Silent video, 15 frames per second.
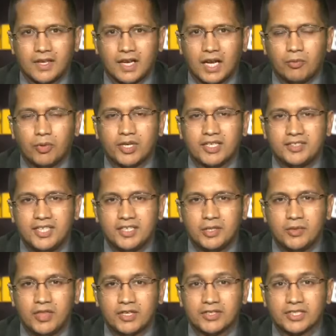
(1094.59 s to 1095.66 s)
And we'll
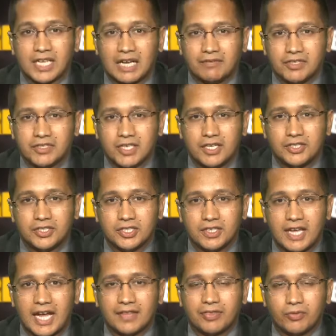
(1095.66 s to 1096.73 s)
continue this
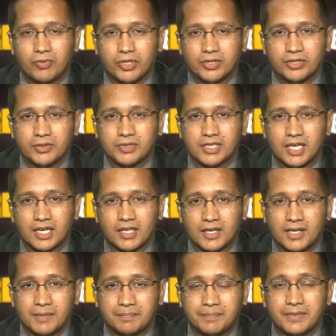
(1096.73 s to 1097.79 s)
conversation at
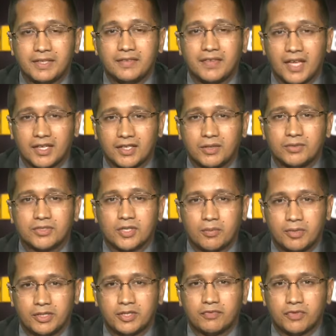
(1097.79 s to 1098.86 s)
TheRealNews.com. Thank you so
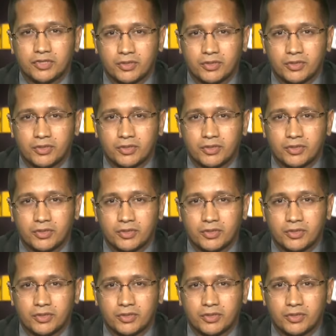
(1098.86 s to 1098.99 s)
much for